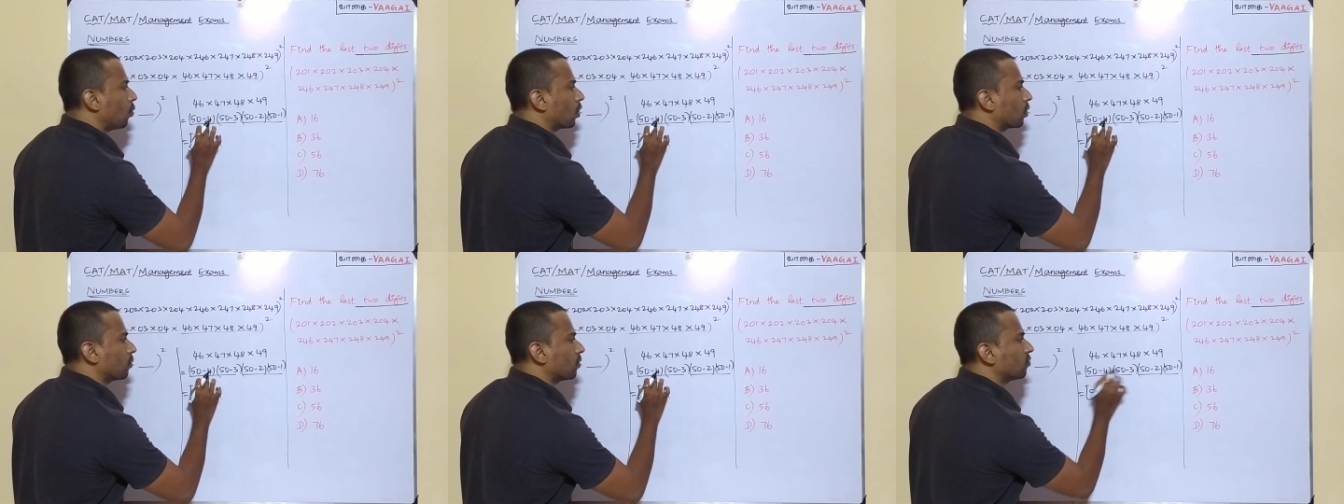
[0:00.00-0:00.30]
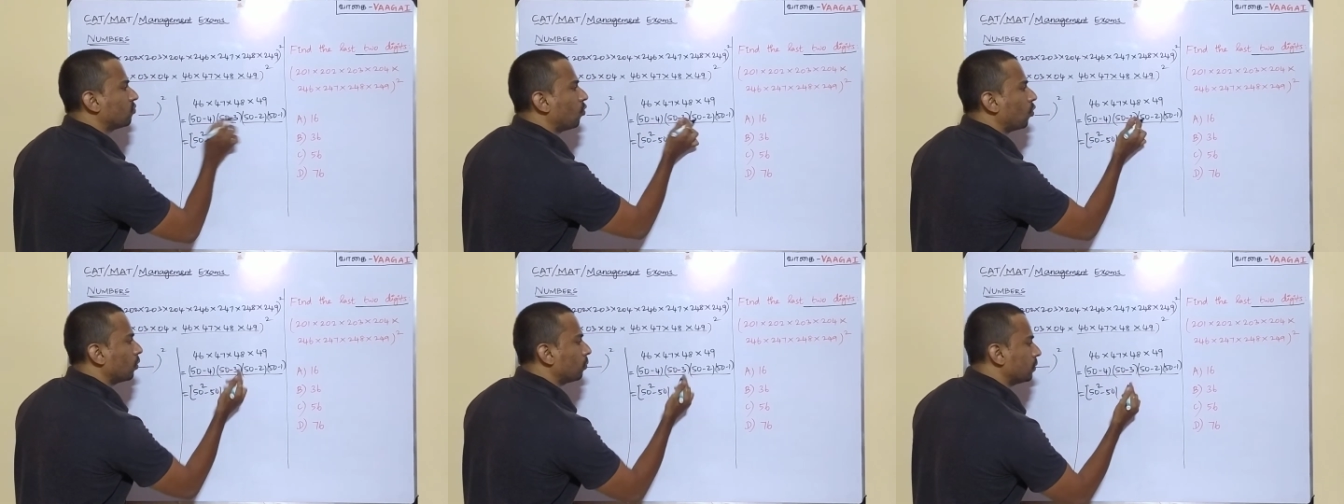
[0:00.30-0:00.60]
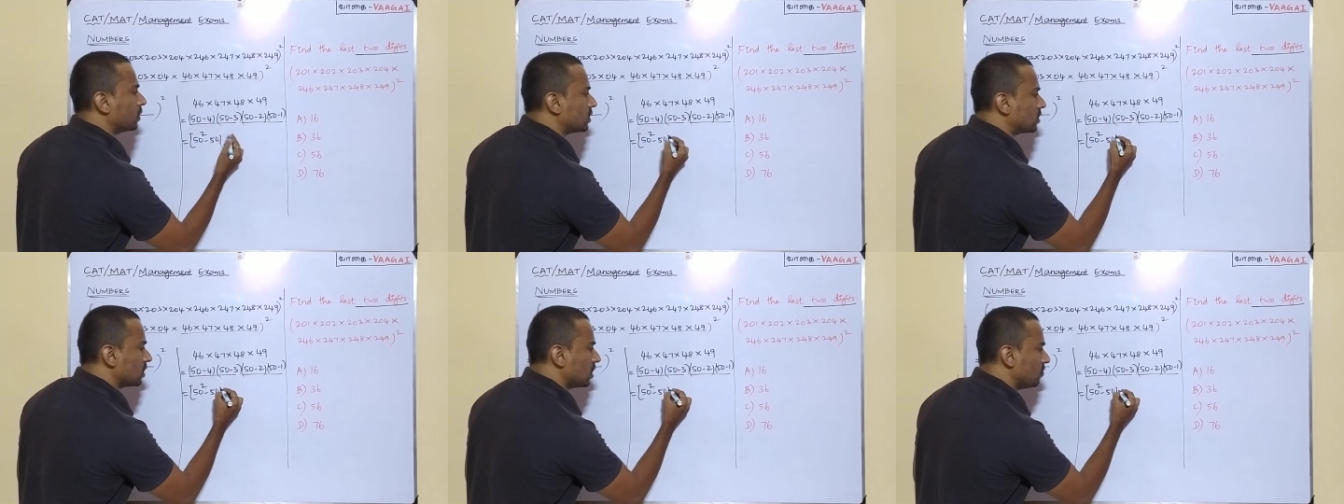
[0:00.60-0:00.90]
what about
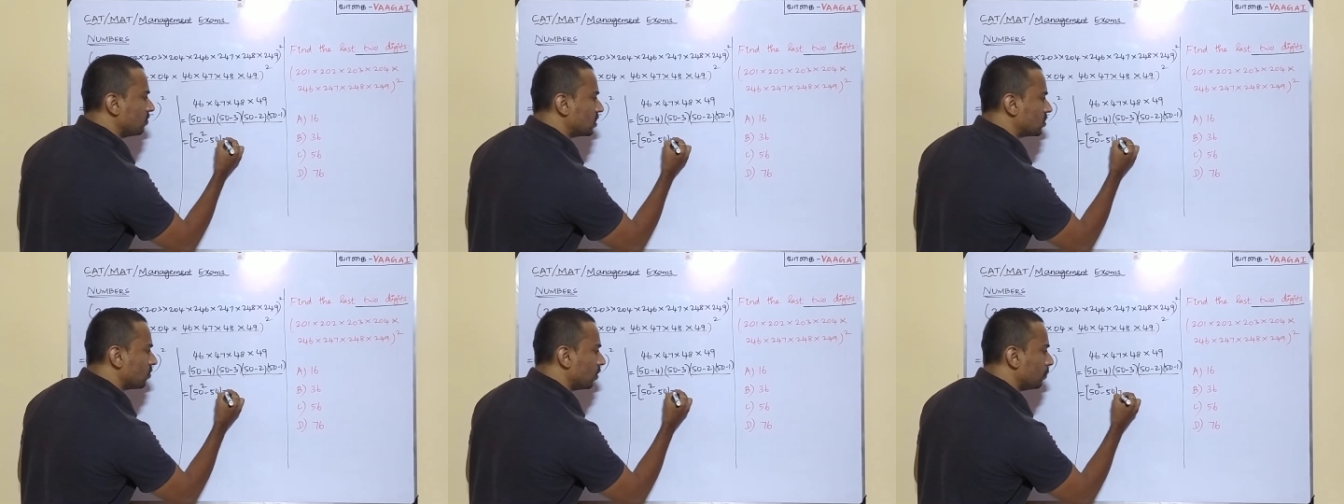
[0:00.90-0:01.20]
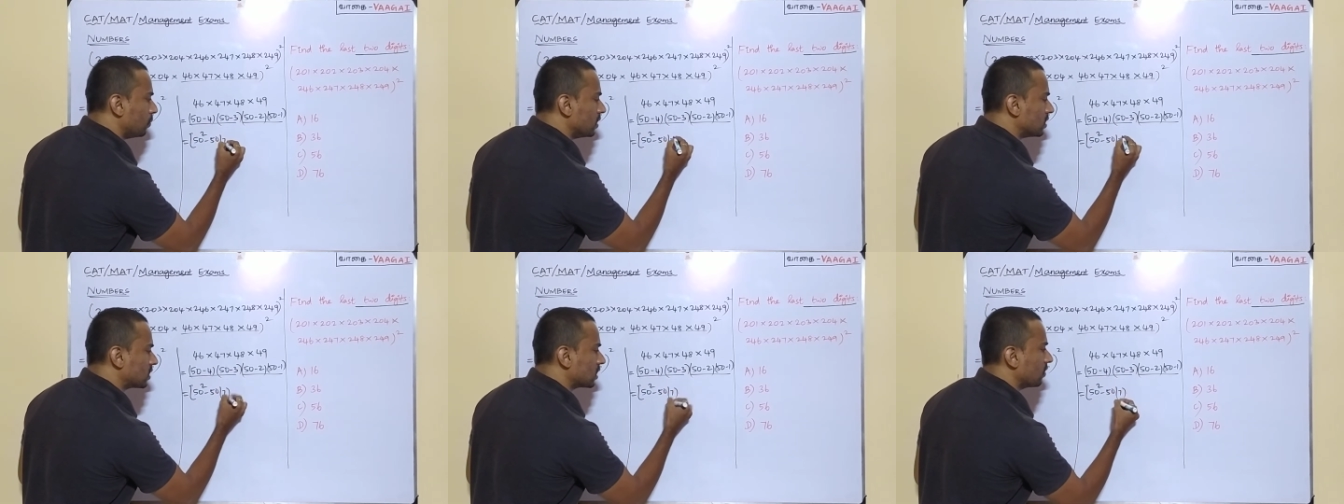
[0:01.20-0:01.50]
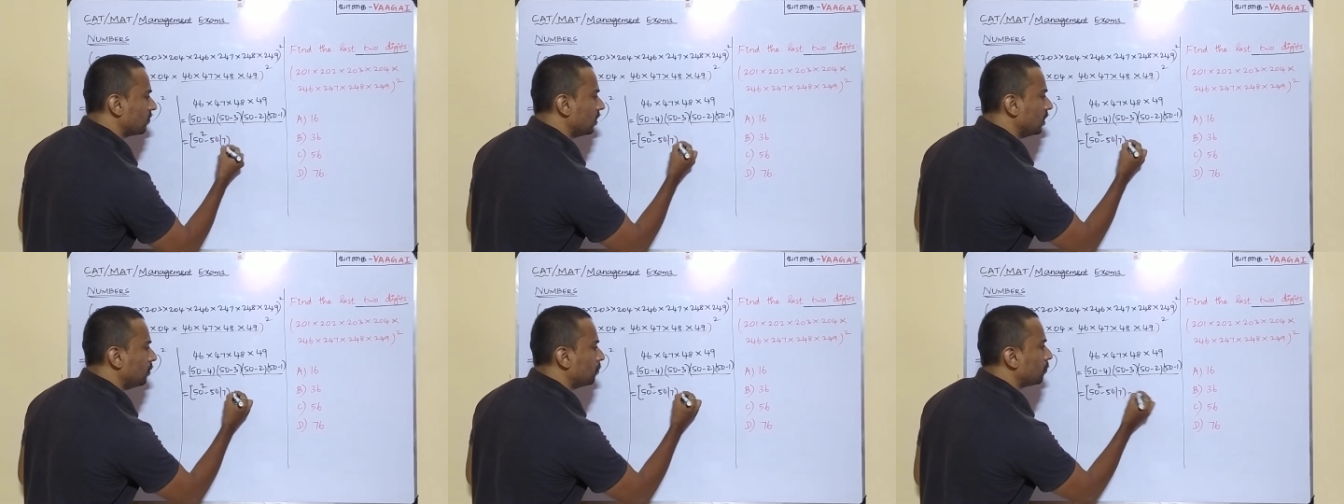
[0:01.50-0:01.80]
4 plus 3 which will be
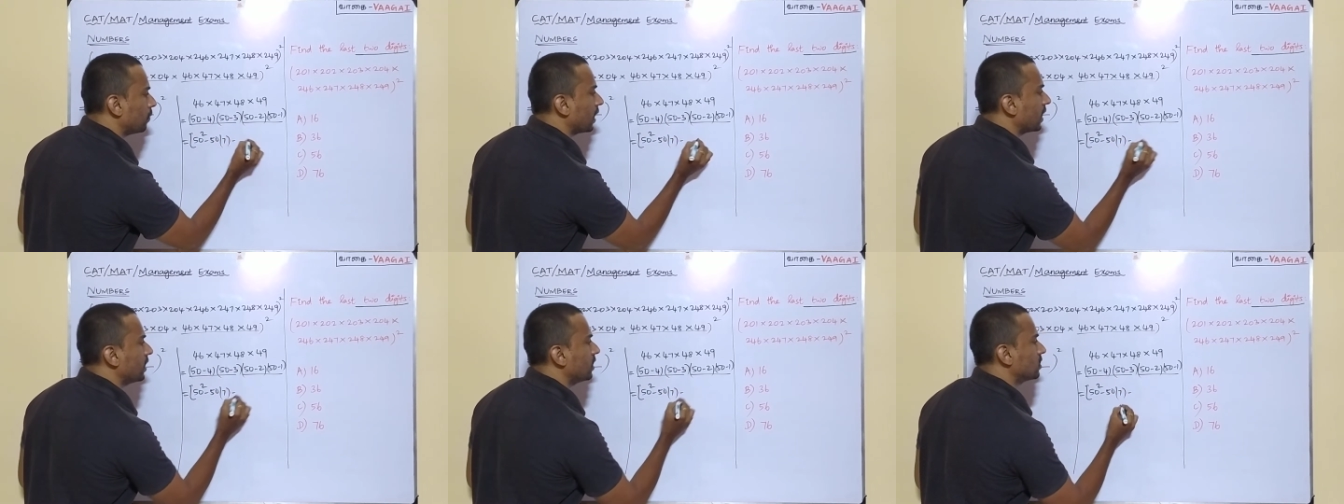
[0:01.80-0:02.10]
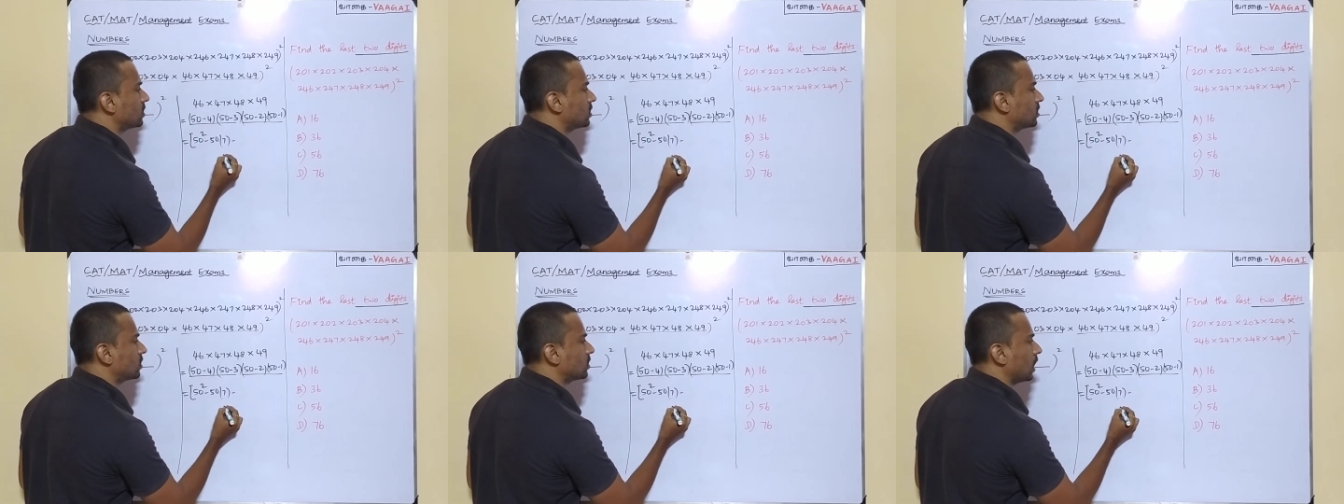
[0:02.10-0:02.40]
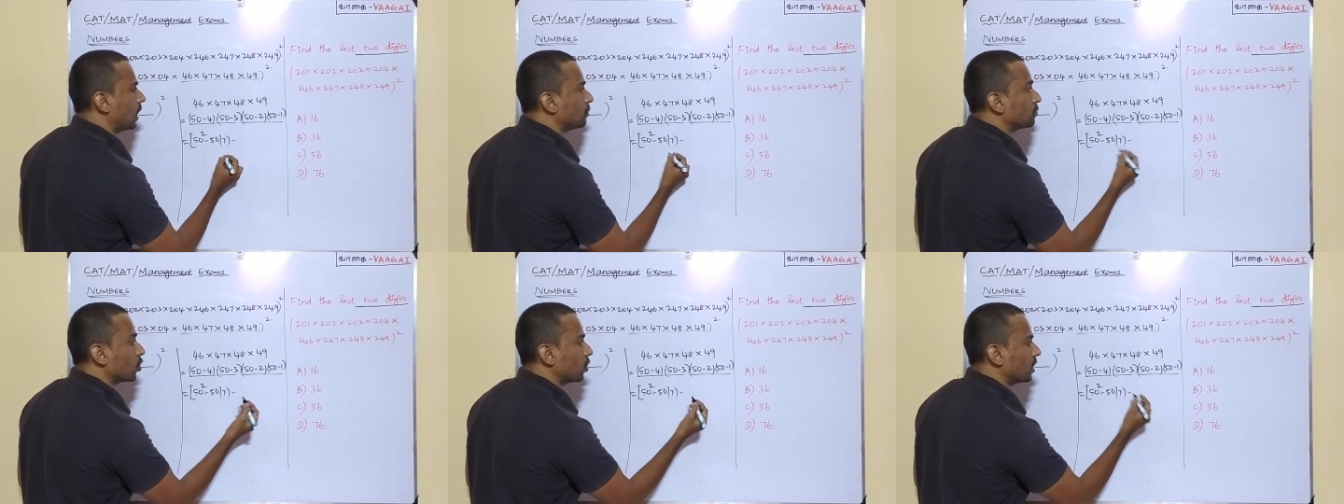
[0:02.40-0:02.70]
7
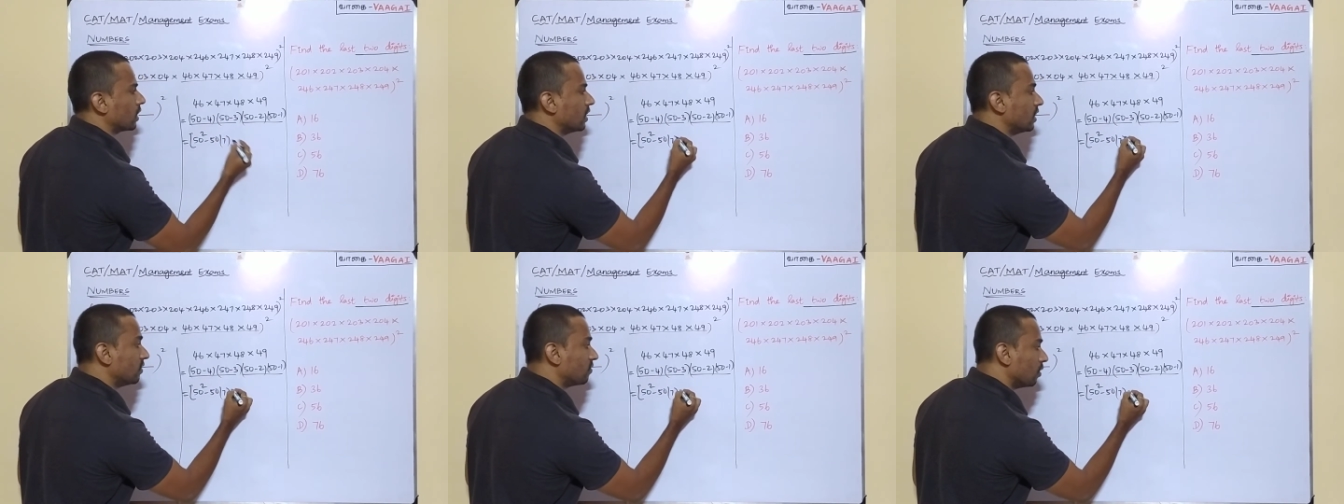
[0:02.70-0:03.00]
minus I'm sorry